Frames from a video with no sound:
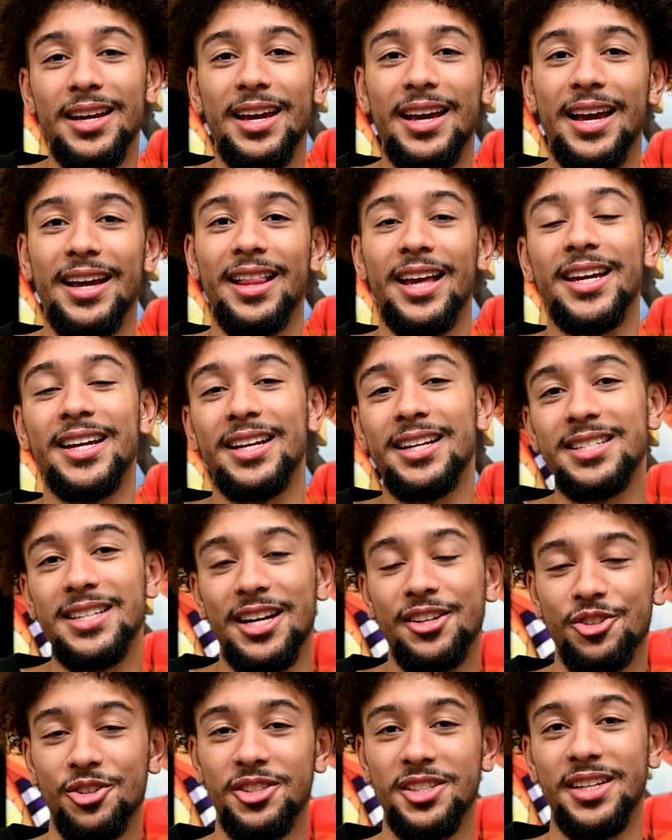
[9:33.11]
And, like, it is
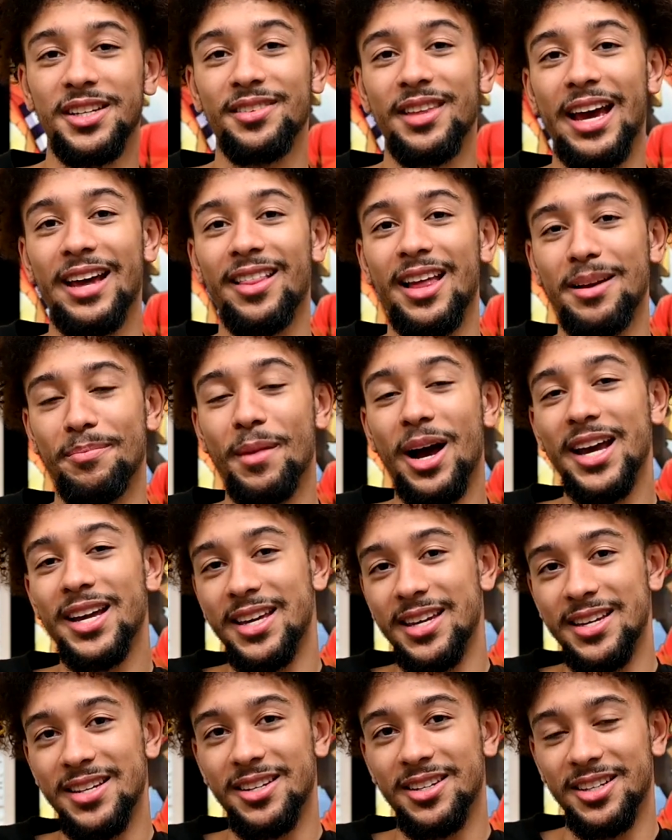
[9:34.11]
interesting that, like,
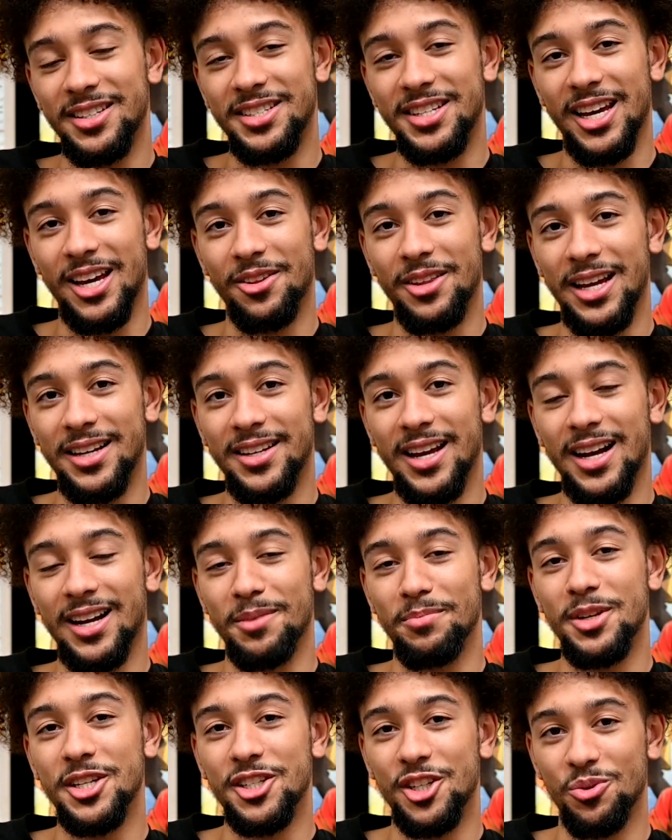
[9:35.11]
Mikey could tell that
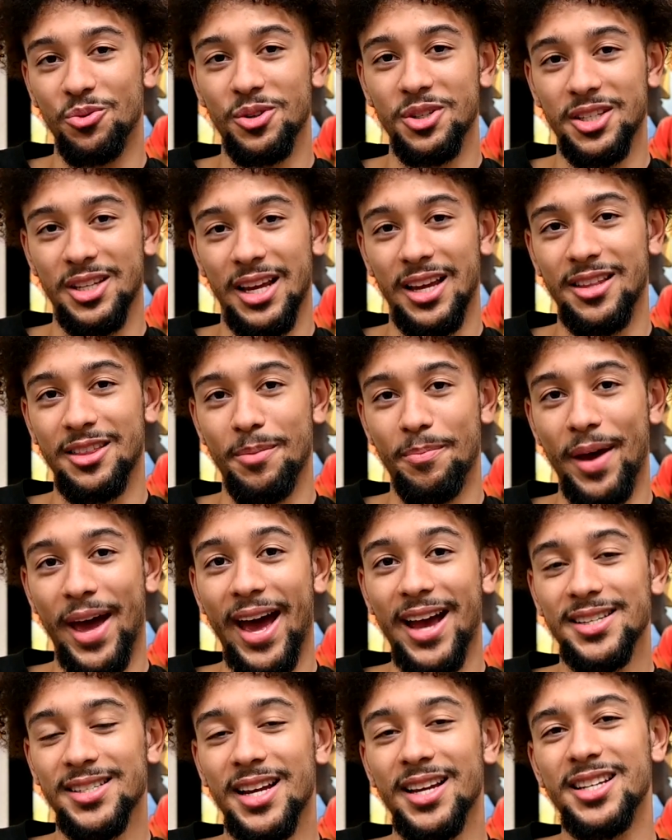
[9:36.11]
Takemichi was in the
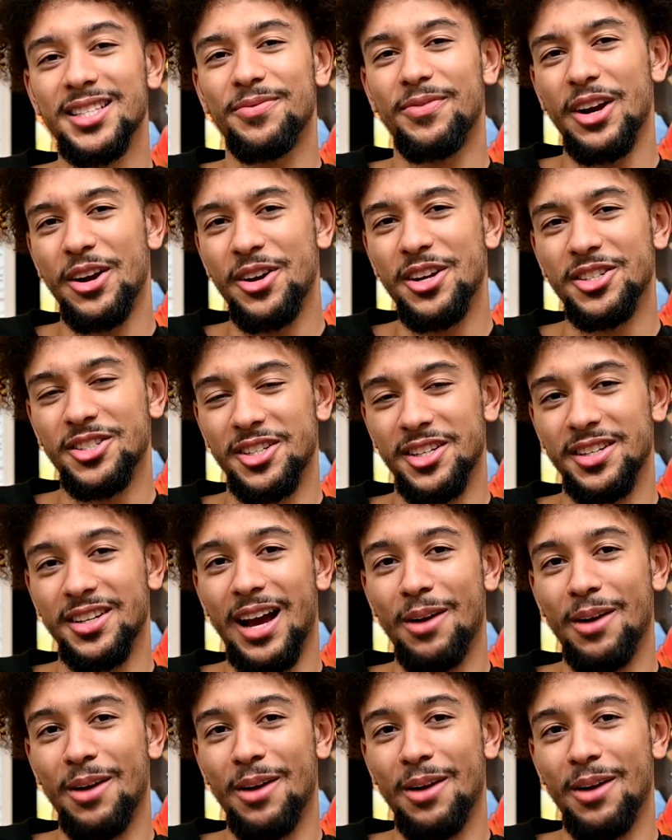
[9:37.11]
past. Like, it's very interesting.